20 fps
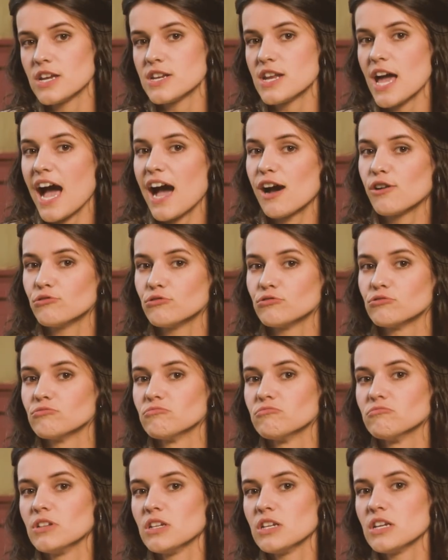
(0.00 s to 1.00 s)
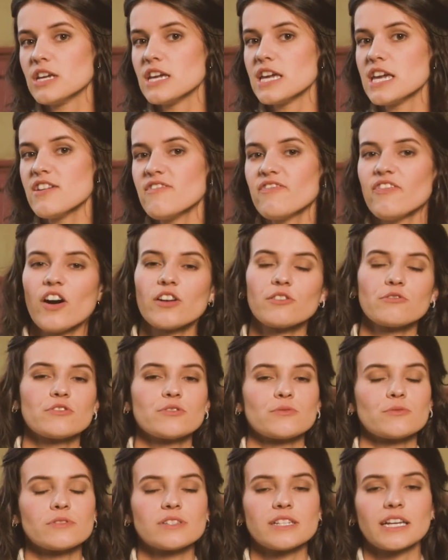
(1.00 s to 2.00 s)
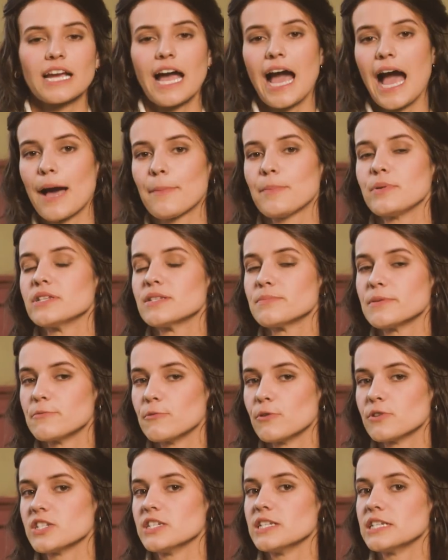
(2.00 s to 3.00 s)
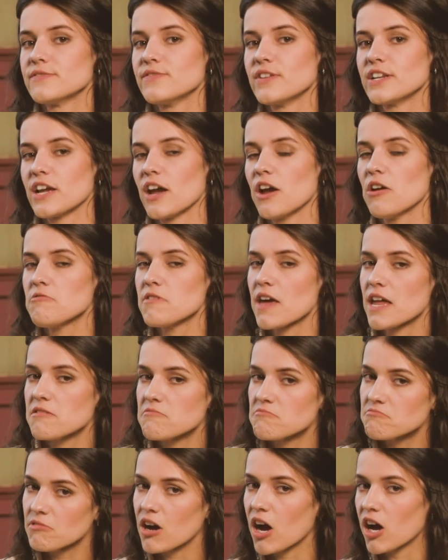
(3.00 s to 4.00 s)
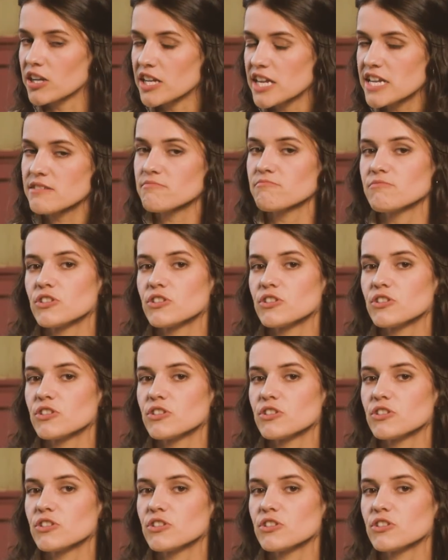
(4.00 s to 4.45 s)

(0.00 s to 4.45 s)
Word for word: Now, if Arnold Schwarzenegger happens to be watching this video, then Arnie,